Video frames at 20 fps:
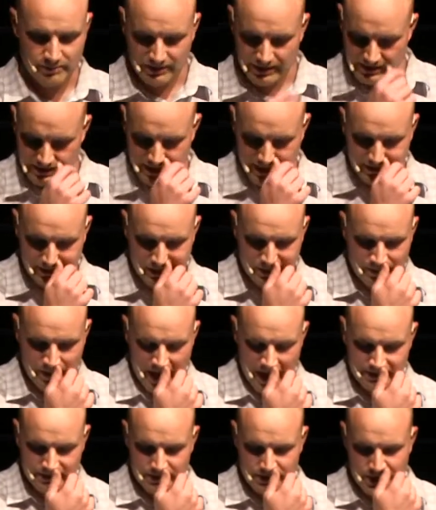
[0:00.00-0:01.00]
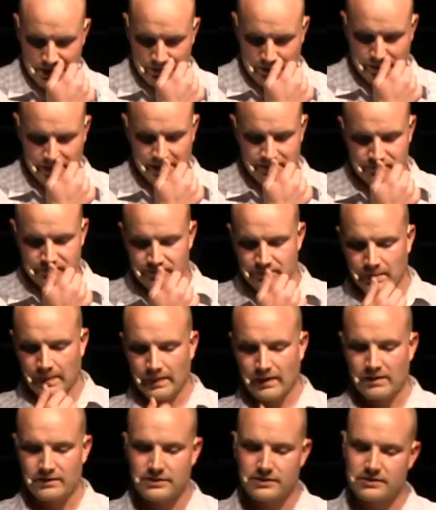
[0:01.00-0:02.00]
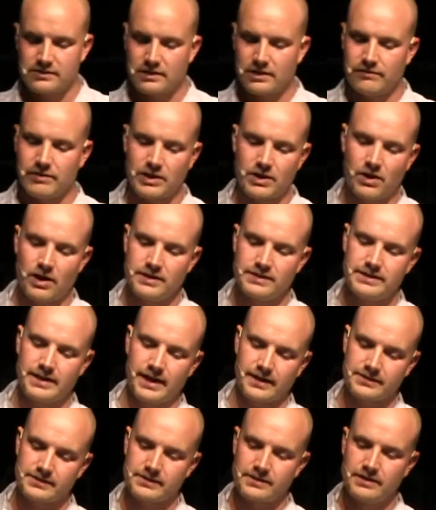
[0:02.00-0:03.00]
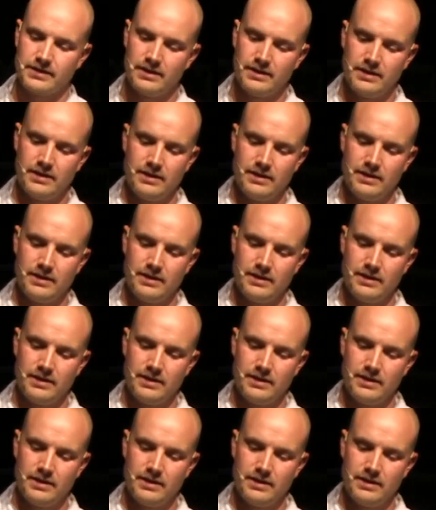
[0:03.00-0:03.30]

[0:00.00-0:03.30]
But to set this passage up a bit, just to give you context,